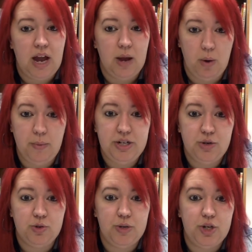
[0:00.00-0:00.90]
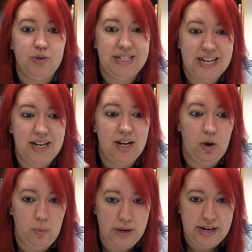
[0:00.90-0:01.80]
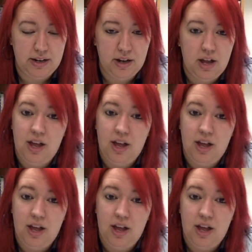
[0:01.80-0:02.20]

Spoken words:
And what we do is we do 10 a week.